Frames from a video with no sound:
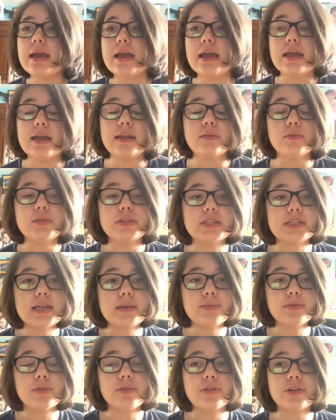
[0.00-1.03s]
And with the
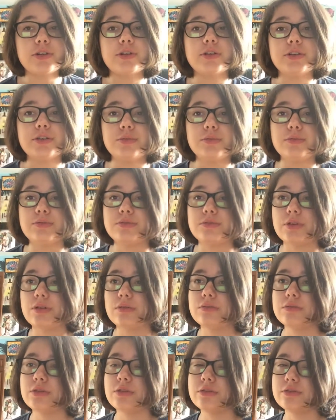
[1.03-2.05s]
tape recorder, you
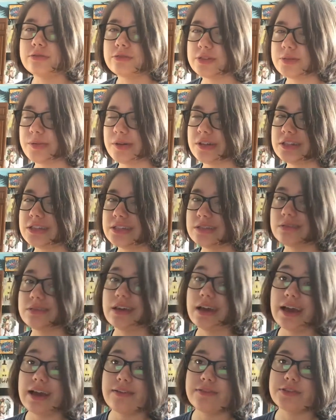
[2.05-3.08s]
don't know the response till
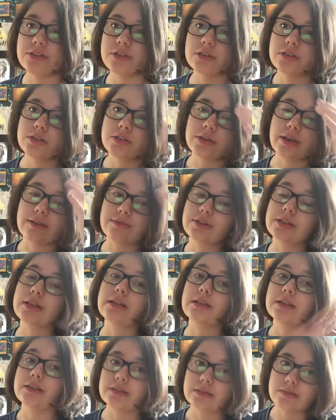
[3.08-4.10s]
after, so you have to
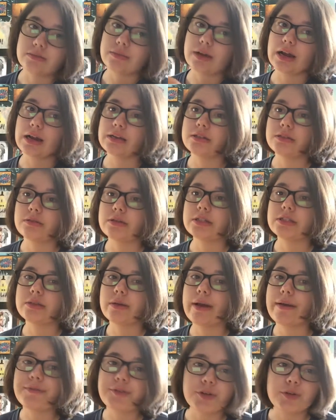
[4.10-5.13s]
like listen back to it. So
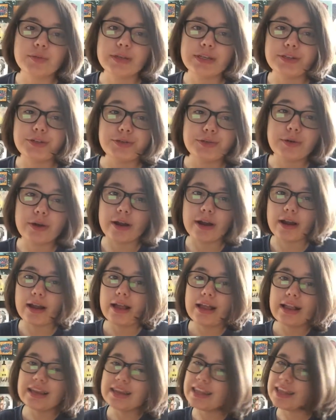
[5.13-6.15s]
after we do our
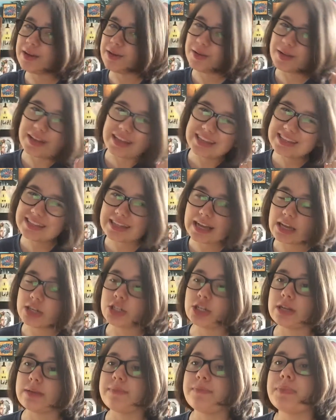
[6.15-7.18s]
little
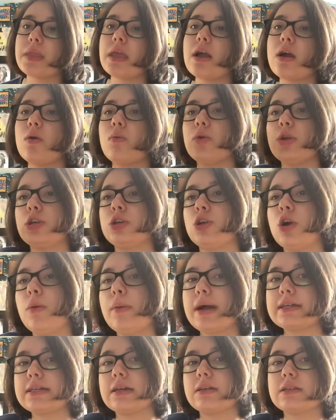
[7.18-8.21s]
session, we go
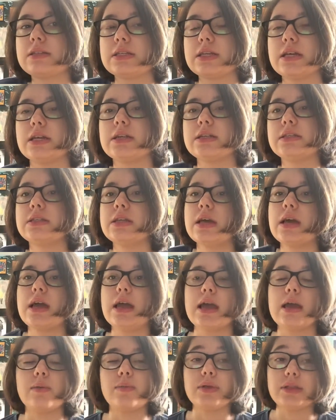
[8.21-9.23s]
back downstairs
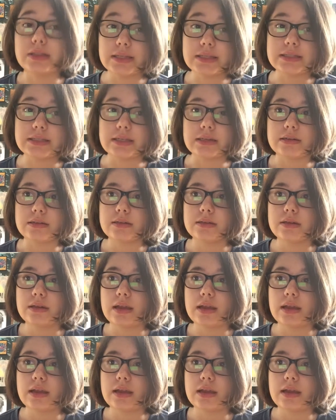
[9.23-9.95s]
and we listen.